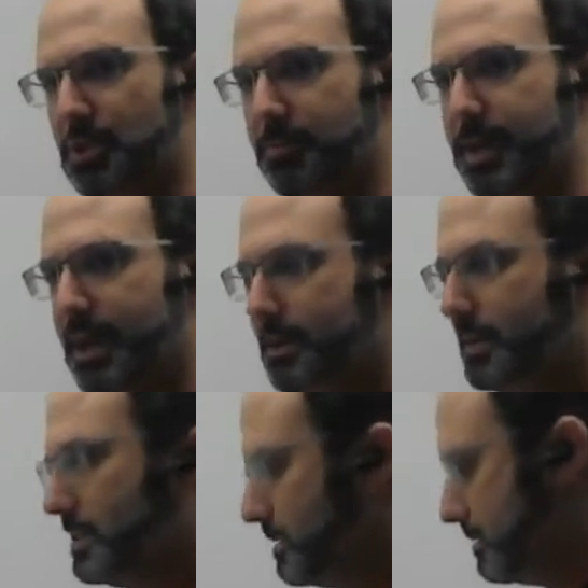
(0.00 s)
solve that.
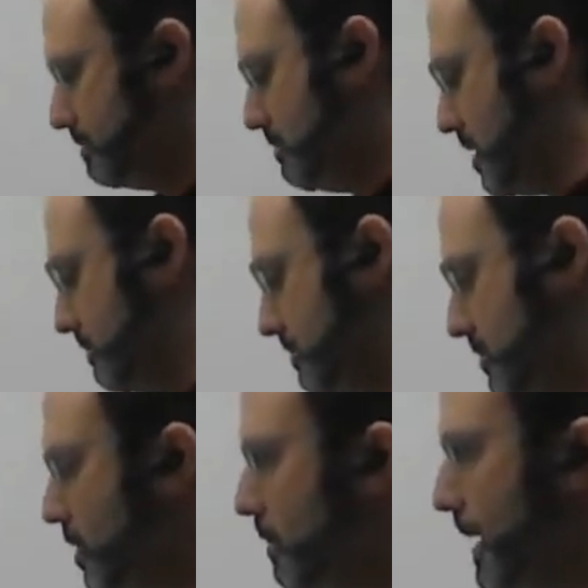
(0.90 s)
That's not
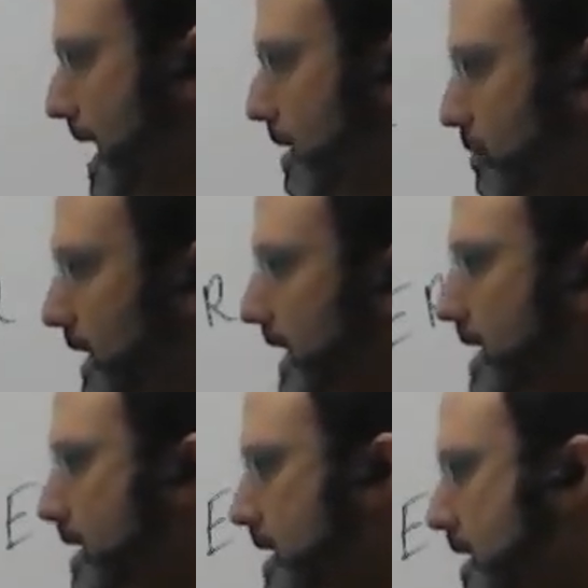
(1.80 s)
so bad, really.